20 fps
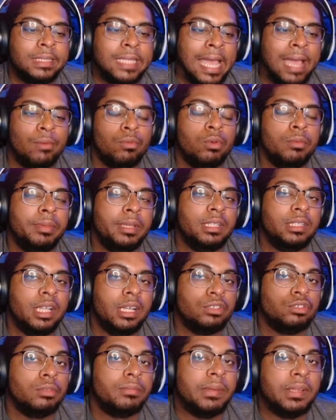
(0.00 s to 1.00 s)
that will be
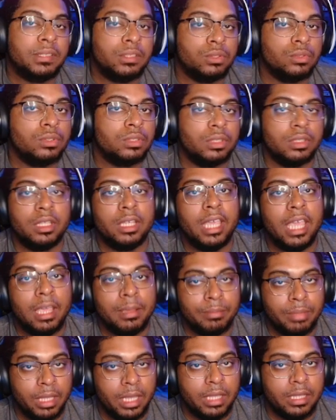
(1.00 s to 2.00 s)
detrimental to the
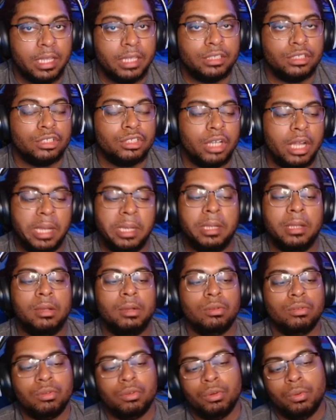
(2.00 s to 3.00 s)
game plan that you're trying to
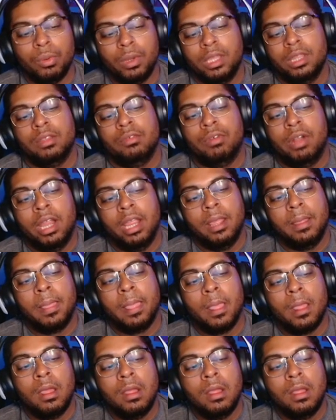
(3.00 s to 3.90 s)
go through with, right?